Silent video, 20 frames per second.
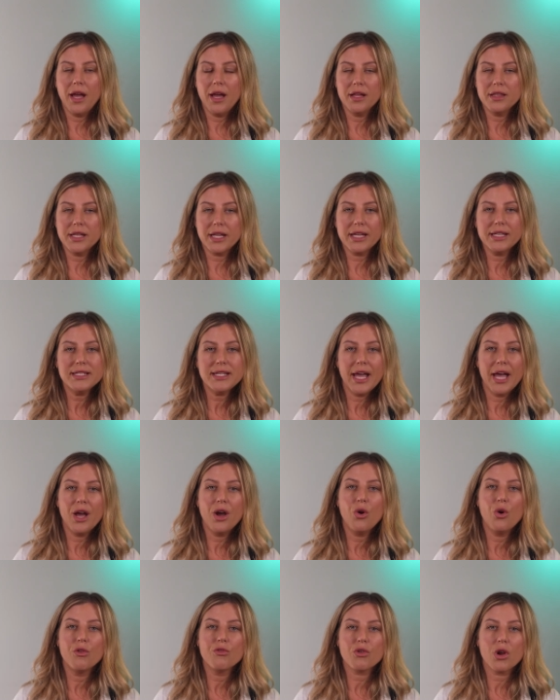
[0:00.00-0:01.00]
and they can
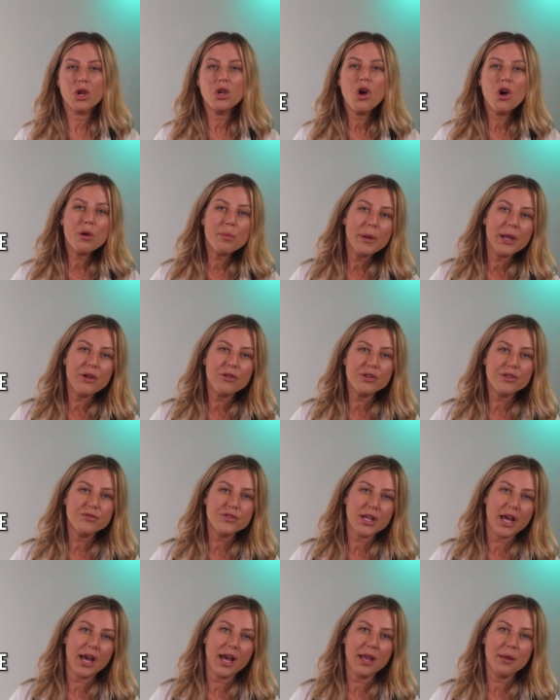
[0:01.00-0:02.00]
tear over a long period of
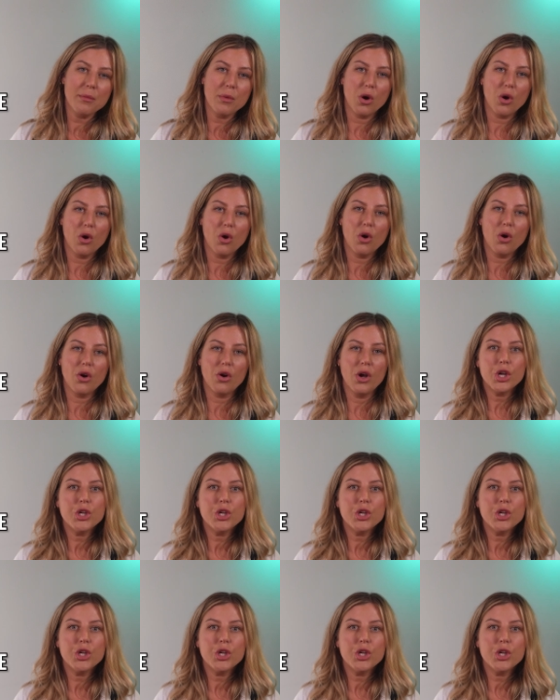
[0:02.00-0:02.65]
time or